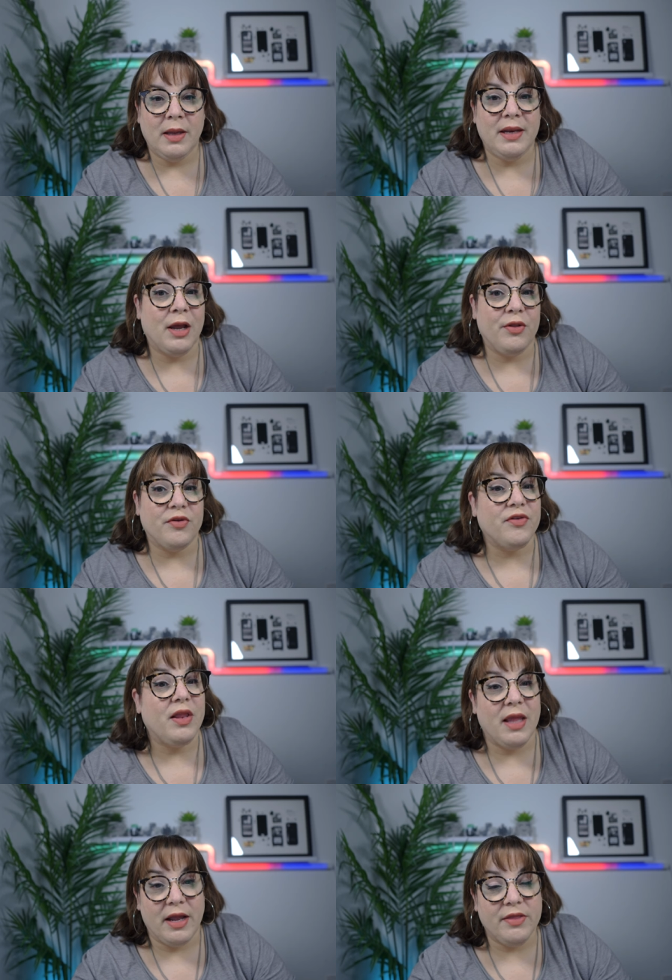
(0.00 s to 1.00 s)
Now, there's
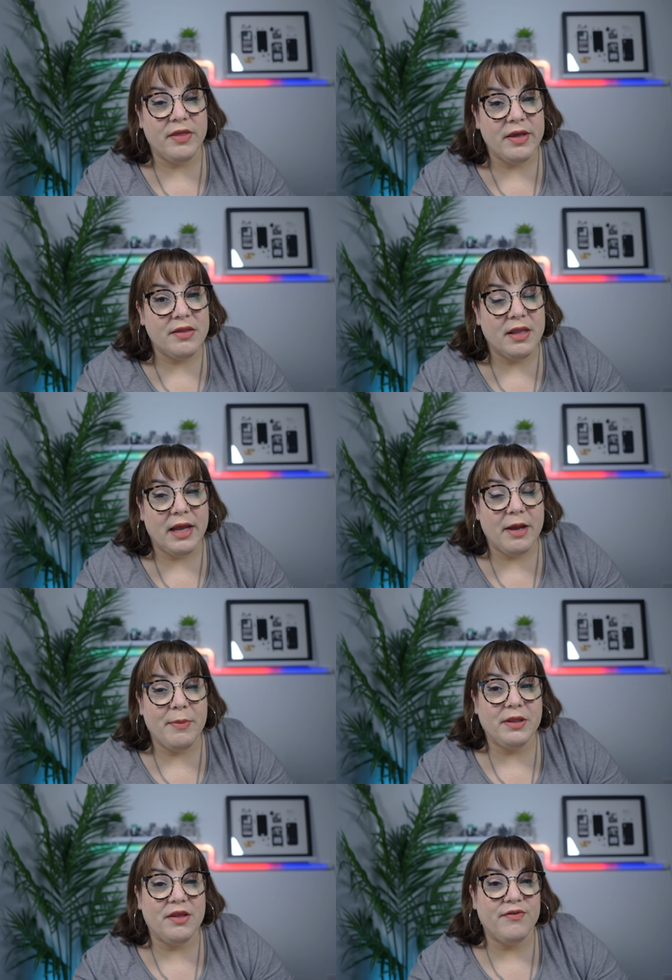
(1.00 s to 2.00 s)
a lot of things to like
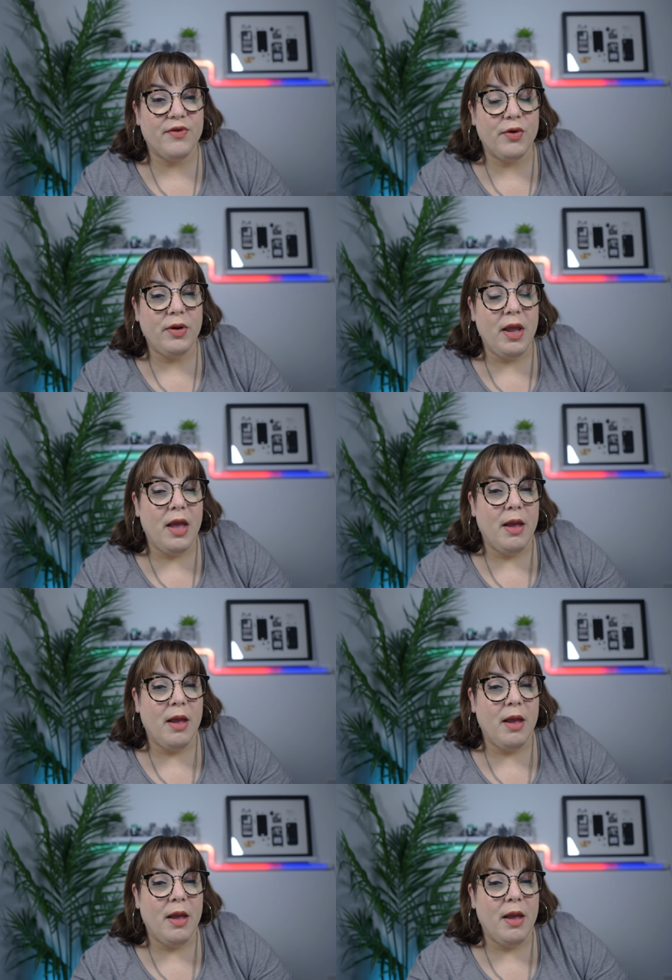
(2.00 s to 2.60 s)
about this phone,